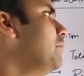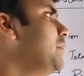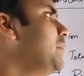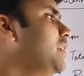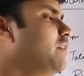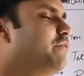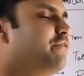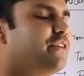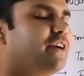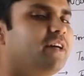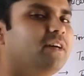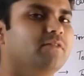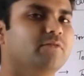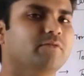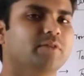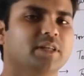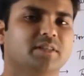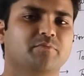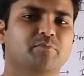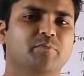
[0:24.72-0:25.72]
different
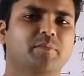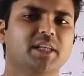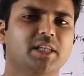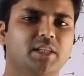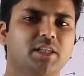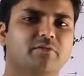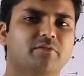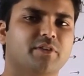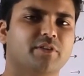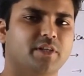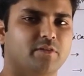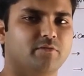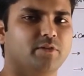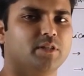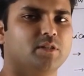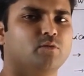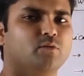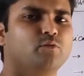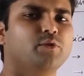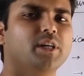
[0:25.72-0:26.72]
ways, many different
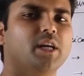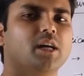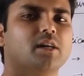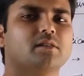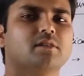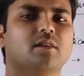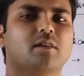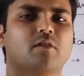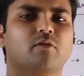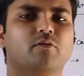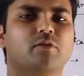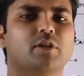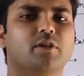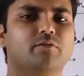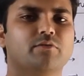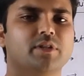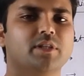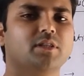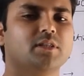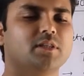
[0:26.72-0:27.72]
ways. We are surrounded
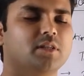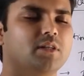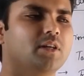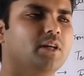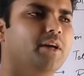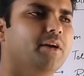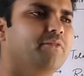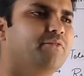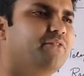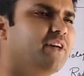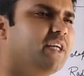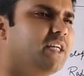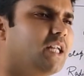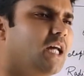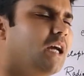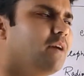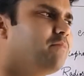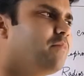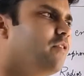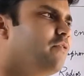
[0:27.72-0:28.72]
with every
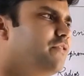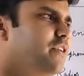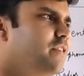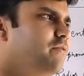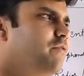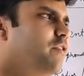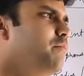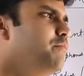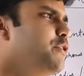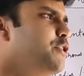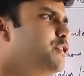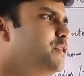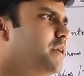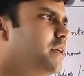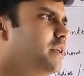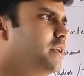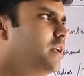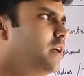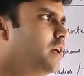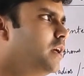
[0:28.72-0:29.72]
type of
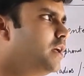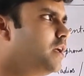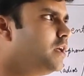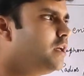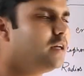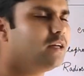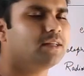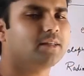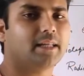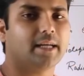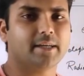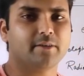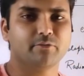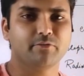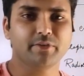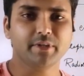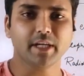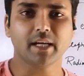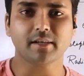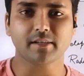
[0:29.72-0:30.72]
information that
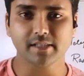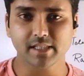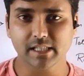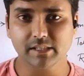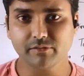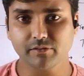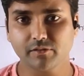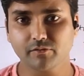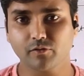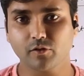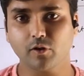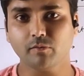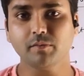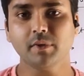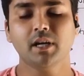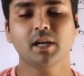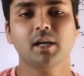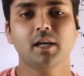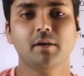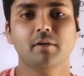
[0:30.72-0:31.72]
we are receiving from
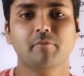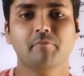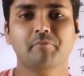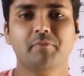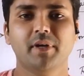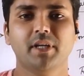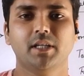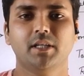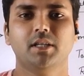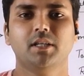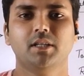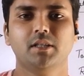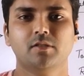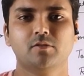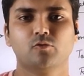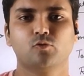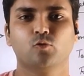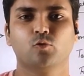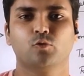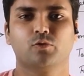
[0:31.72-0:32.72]
many
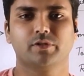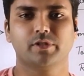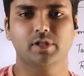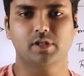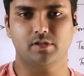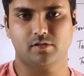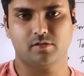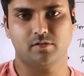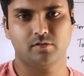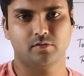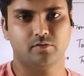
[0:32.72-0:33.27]
sources.